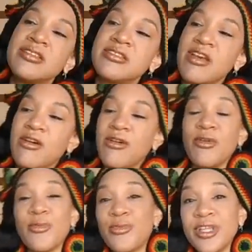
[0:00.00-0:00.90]

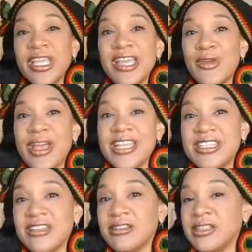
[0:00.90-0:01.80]
So really great
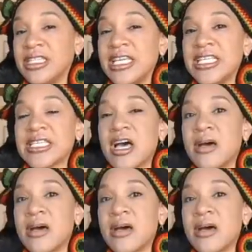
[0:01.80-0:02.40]
deal on these.